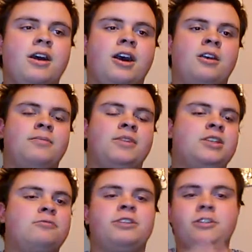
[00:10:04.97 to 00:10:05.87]

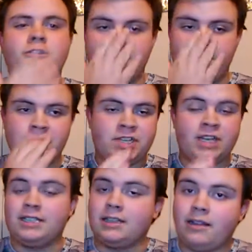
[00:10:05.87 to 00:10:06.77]
This one here
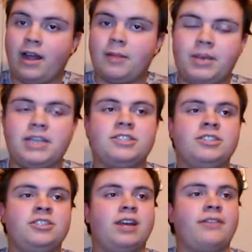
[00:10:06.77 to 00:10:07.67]
takes a lot of
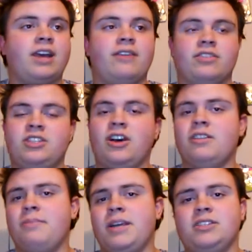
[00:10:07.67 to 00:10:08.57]
patience. You have to have a
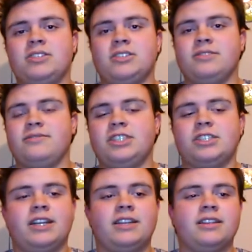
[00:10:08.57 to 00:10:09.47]
ton of patience to fish
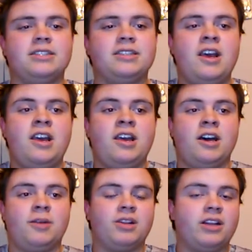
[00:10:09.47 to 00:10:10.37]
it like this.
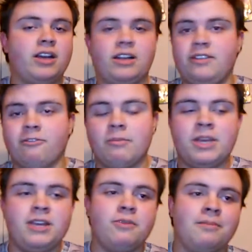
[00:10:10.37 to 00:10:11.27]
But luckily for
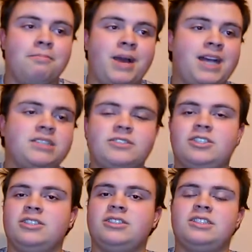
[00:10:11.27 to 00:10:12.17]
me, when I'm bass
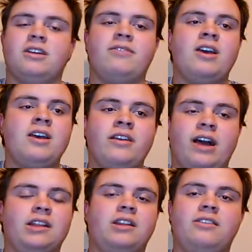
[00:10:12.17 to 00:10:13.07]
fishing and stuff,
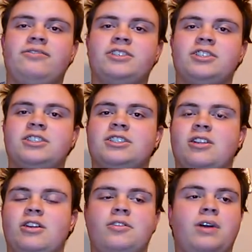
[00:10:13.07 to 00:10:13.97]
I love fishing
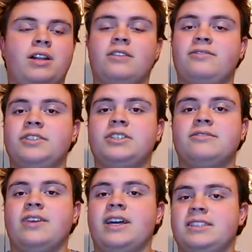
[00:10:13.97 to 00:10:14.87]
slow. I love
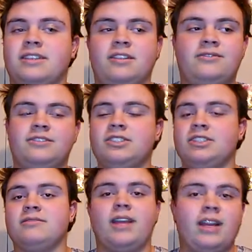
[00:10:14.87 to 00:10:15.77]
fishing fast. I love
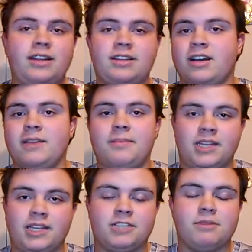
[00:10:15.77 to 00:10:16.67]
fishing any type
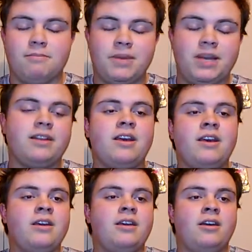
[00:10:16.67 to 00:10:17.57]
that gets me bit.
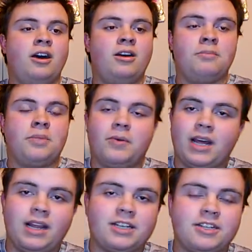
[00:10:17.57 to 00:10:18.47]
But what
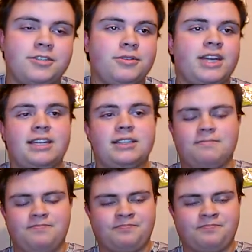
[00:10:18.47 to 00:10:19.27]
I like to do with that is,